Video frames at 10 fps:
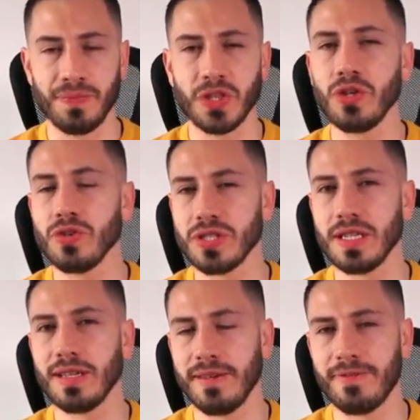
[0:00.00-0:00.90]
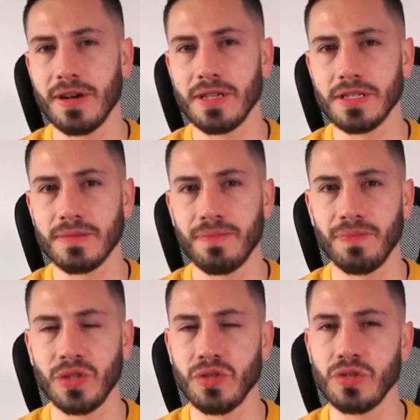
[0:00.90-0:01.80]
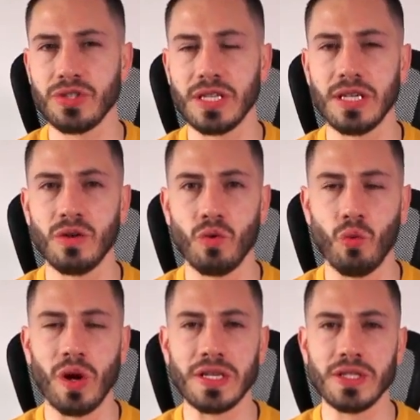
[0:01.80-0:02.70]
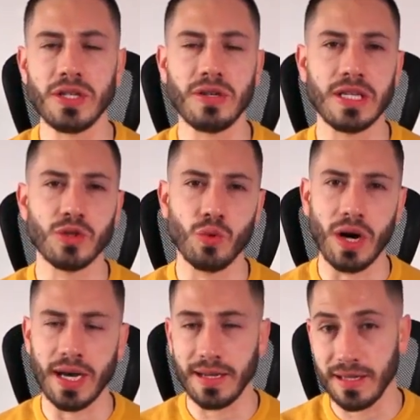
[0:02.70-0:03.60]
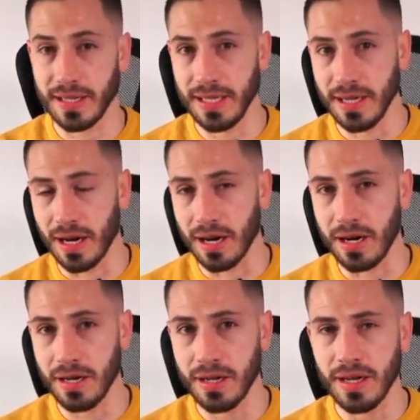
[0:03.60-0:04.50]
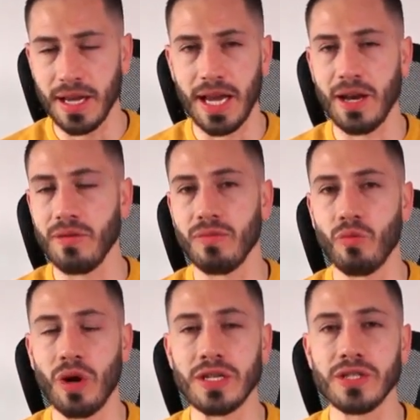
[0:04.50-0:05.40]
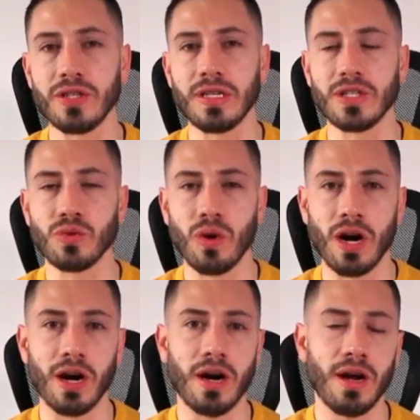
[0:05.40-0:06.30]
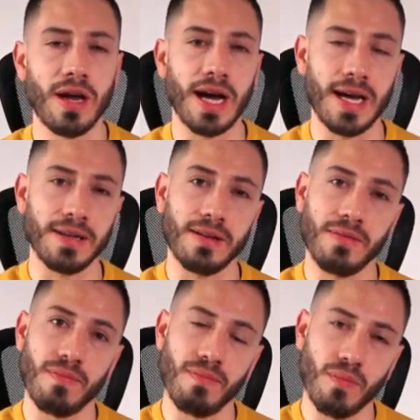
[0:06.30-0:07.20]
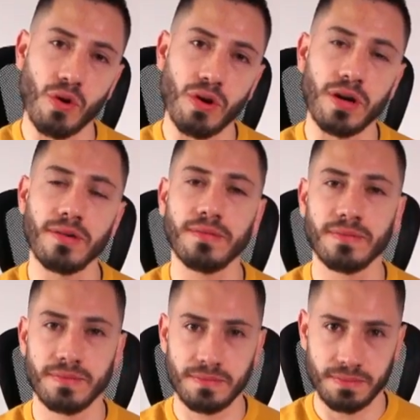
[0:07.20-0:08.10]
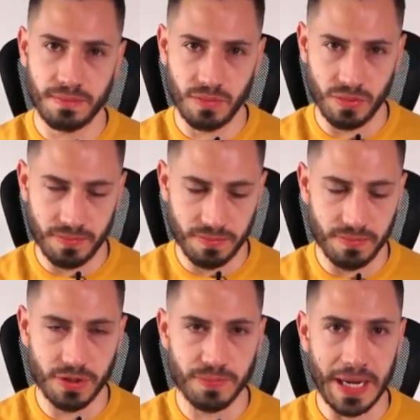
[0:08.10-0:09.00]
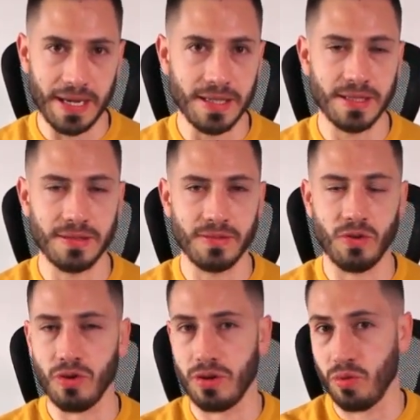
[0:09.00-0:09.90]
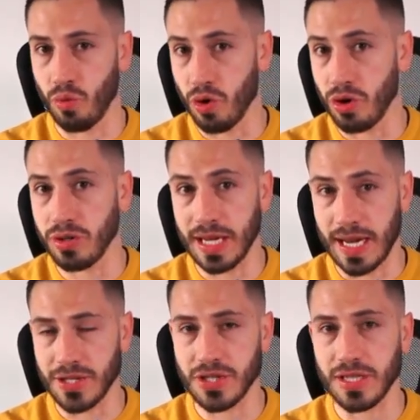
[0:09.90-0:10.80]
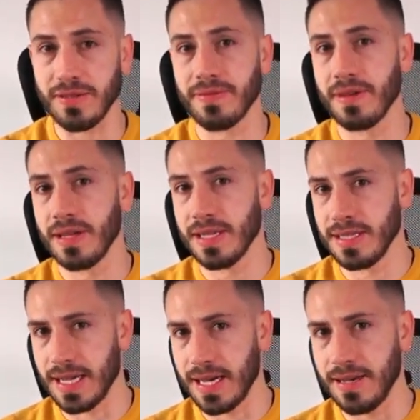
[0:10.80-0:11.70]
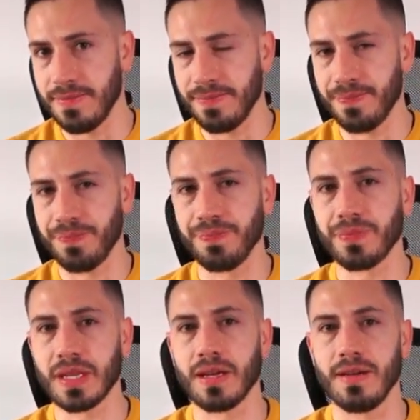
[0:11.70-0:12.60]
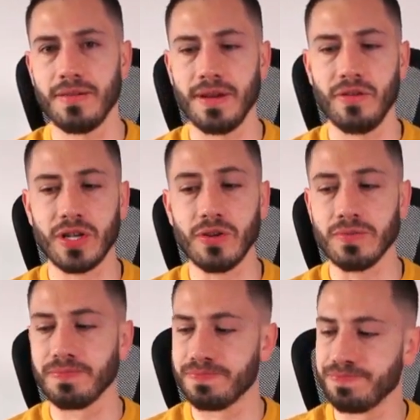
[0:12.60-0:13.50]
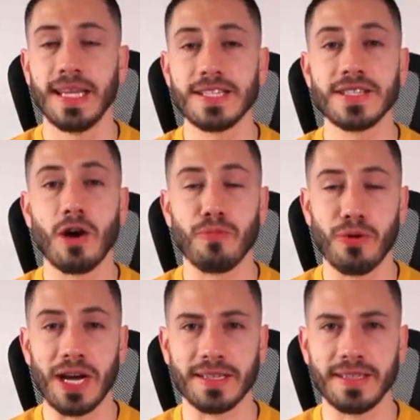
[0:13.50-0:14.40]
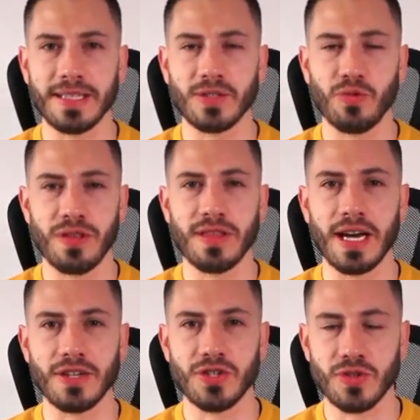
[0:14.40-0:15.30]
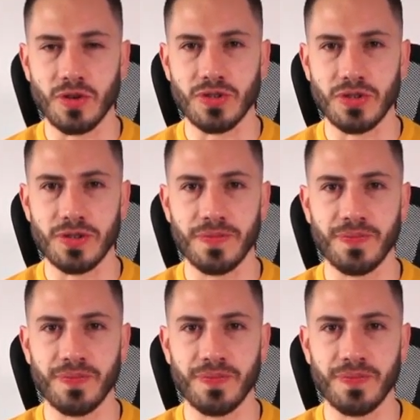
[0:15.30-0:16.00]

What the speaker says: Do you see the difference? Do you see when do you need to add ER and when do you need to add more space or word adjective than? Very good. Let's now practice with that structure.